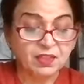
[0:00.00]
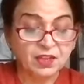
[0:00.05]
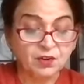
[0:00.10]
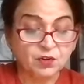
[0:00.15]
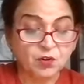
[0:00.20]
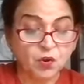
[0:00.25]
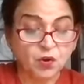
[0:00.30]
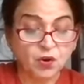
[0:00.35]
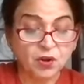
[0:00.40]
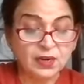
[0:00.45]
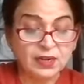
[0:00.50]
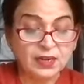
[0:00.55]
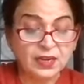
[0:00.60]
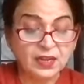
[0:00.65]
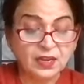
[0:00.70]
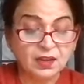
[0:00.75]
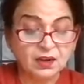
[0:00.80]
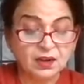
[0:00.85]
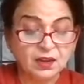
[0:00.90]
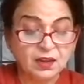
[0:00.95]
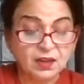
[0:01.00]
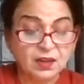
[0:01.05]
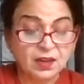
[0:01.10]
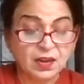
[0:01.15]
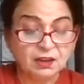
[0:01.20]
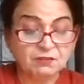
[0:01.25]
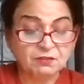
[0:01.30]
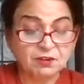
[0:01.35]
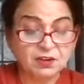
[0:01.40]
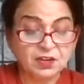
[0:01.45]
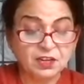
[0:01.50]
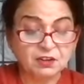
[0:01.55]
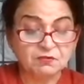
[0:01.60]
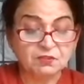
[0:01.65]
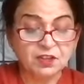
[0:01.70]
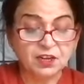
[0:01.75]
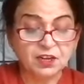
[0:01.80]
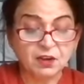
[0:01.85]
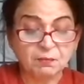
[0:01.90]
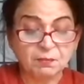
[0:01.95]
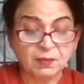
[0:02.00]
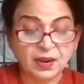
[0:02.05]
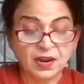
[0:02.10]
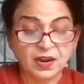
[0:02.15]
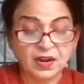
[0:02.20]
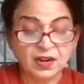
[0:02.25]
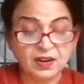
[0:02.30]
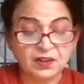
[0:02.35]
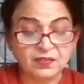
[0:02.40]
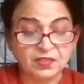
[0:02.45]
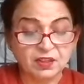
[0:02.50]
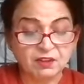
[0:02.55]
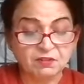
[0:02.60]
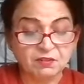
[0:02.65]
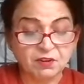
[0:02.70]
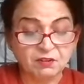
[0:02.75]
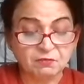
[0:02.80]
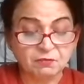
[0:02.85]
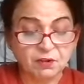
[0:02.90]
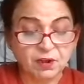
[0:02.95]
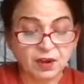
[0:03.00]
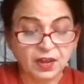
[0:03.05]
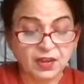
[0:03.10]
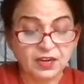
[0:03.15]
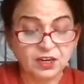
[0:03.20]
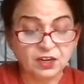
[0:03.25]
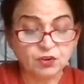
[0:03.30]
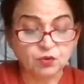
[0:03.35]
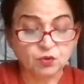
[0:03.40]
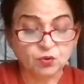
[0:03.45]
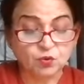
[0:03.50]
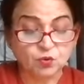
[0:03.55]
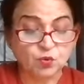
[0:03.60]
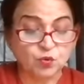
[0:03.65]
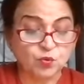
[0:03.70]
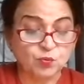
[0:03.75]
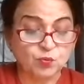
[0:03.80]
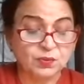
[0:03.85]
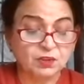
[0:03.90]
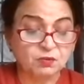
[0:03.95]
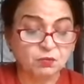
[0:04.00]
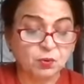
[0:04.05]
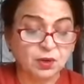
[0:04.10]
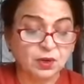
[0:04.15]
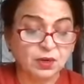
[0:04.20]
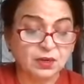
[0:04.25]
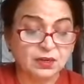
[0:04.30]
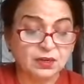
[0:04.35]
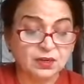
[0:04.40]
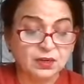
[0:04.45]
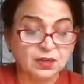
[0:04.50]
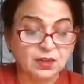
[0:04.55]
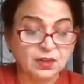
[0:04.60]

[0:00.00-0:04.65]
they are all here, I will give the command and they will fly to comb the world.